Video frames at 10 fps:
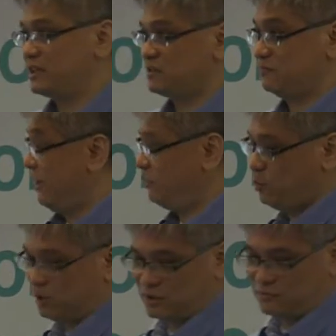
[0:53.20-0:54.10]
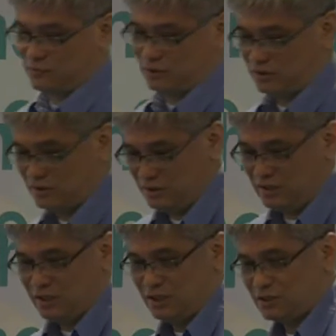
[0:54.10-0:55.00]
is very waterfall.
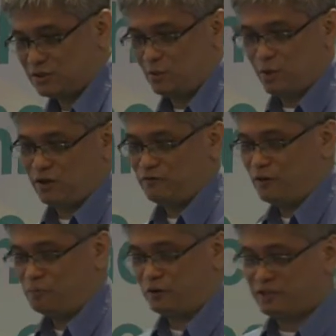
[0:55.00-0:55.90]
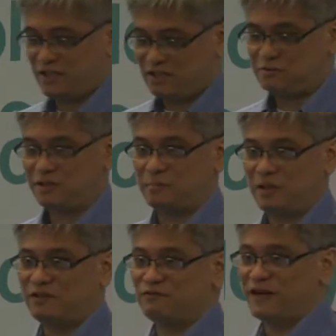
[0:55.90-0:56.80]
So the waterfall project you
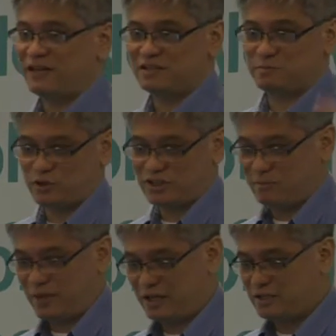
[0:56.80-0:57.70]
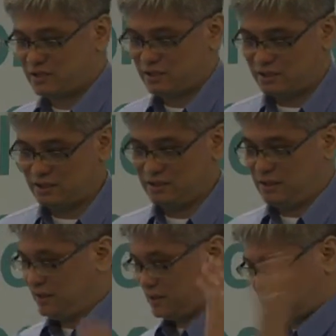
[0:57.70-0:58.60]
typically find as project manager,
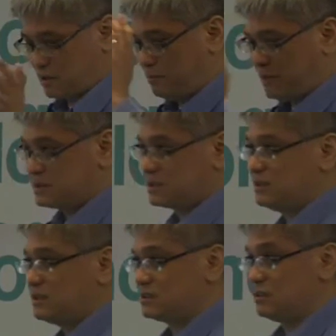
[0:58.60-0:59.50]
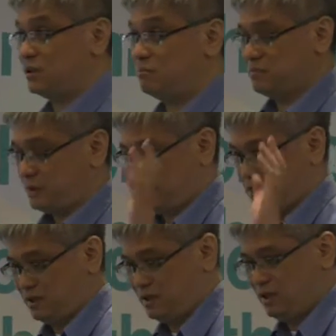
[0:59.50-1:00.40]
the scrum masters, or
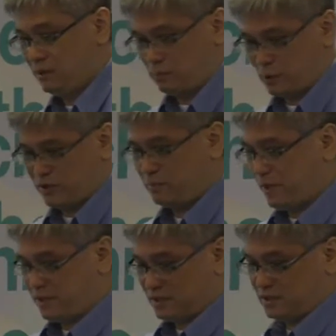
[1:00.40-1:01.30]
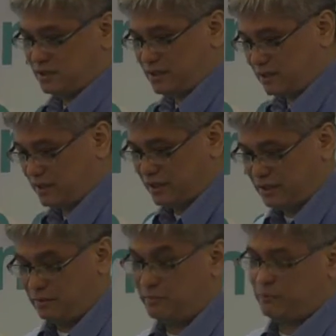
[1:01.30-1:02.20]
maybe project manager, and
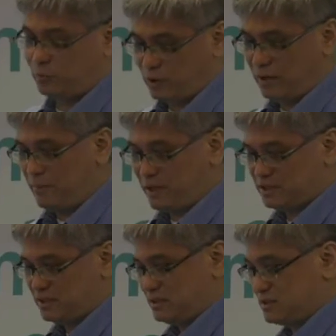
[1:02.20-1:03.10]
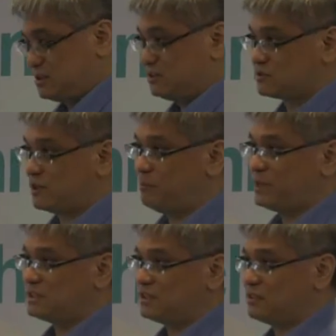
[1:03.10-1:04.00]
they might program manager instead of scrum master,